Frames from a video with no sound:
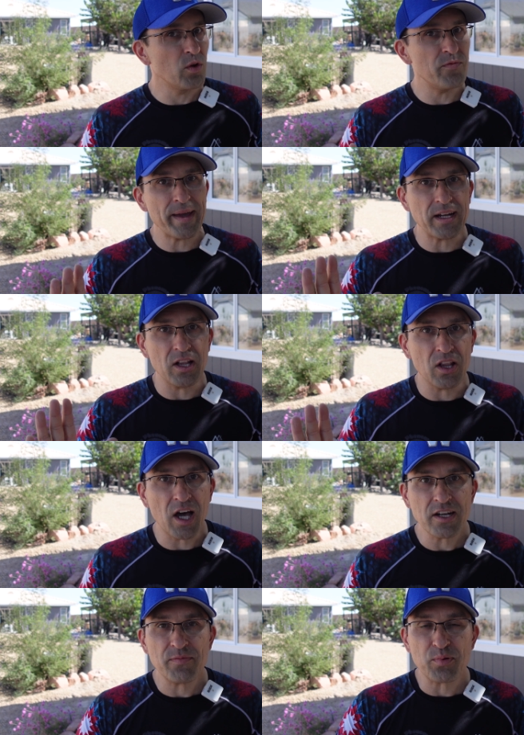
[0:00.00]
We've made a
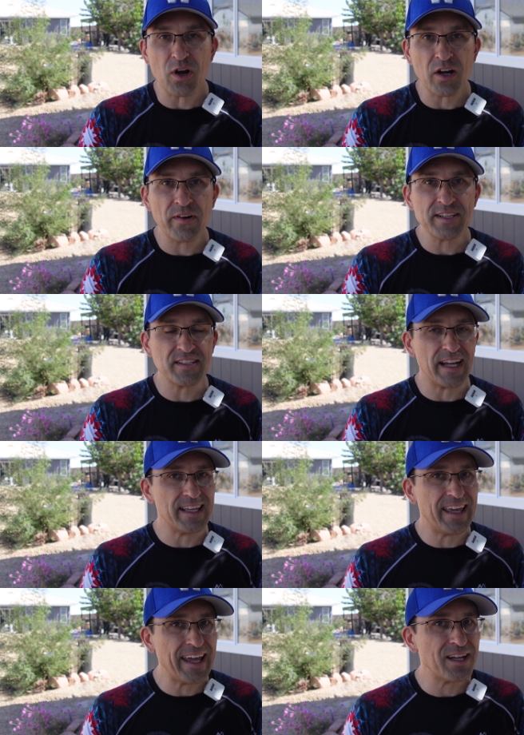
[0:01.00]
lot of progress and I
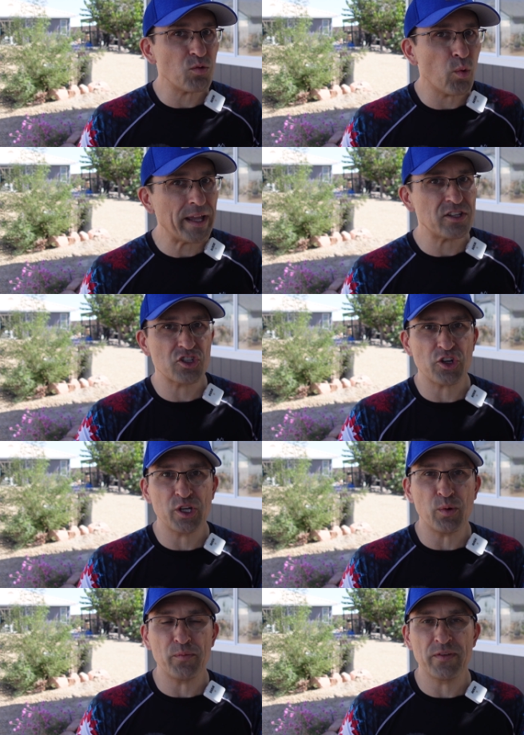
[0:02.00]
can't wait to show
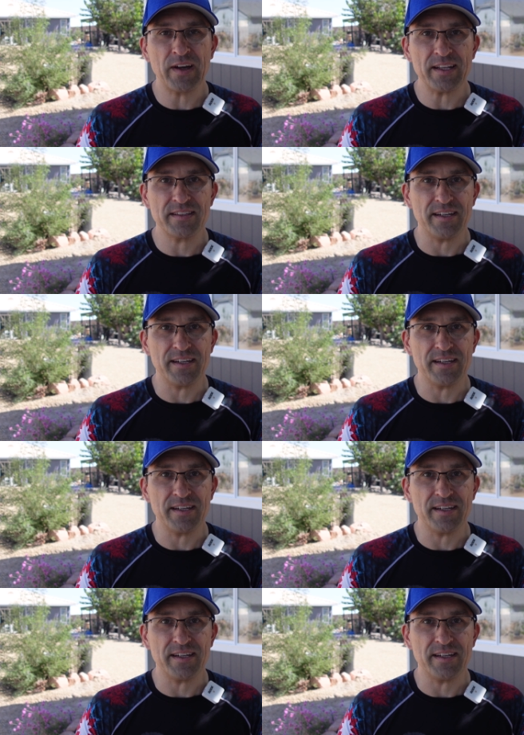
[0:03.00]
you what we've got